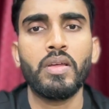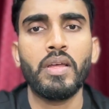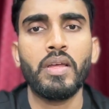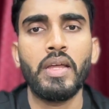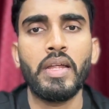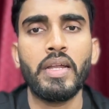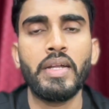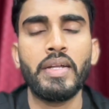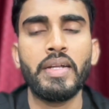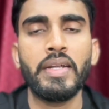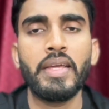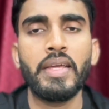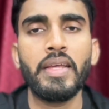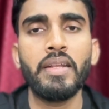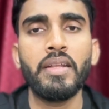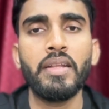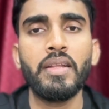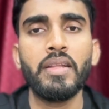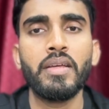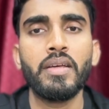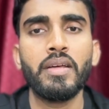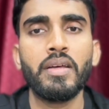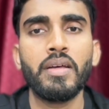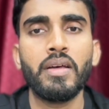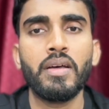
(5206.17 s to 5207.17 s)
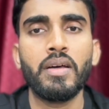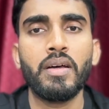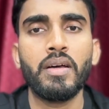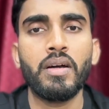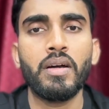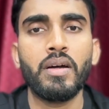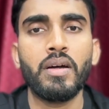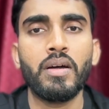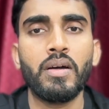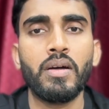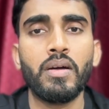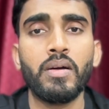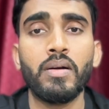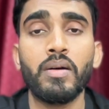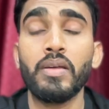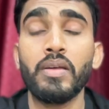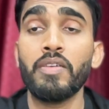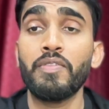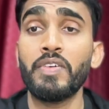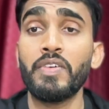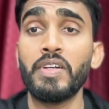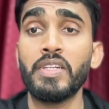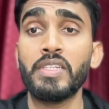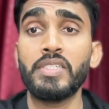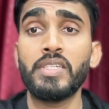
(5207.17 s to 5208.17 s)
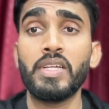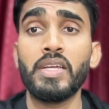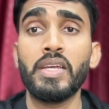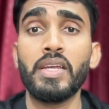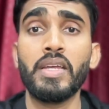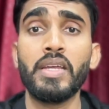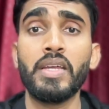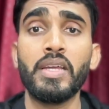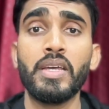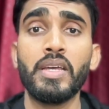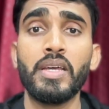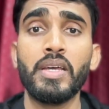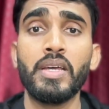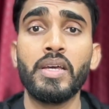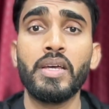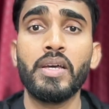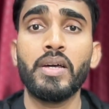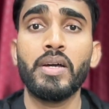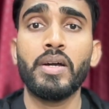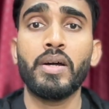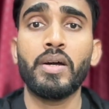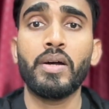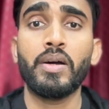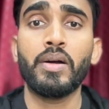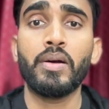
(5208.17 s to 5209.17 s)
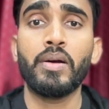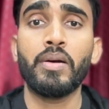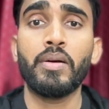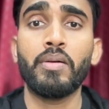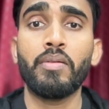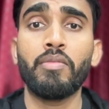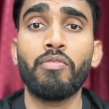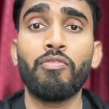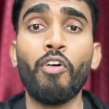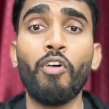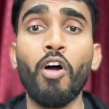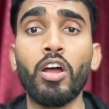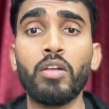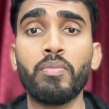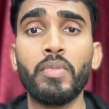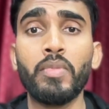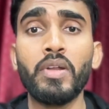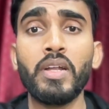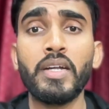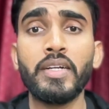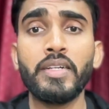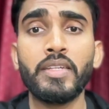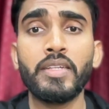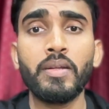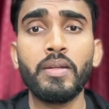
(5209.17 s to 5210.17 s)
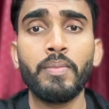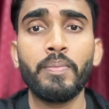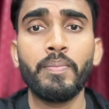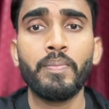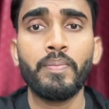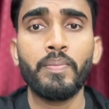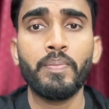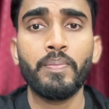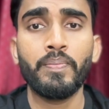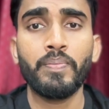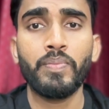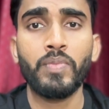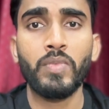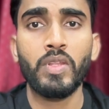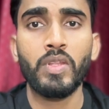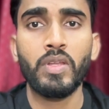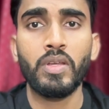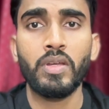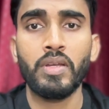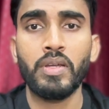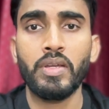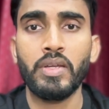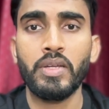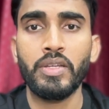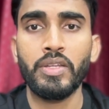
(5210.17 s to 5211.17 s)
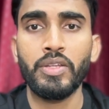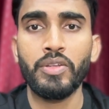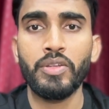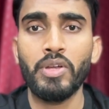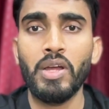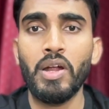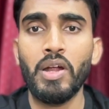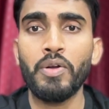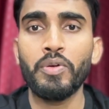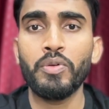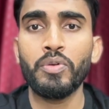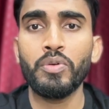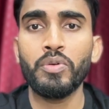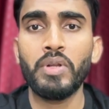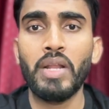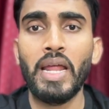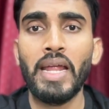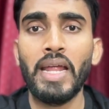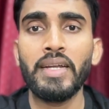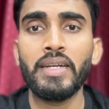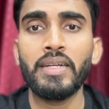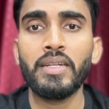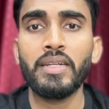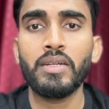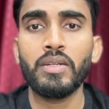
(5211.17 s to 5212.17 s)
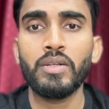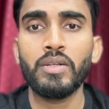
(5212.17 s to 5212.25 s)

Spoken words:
and then if it is a formal letter, you have to write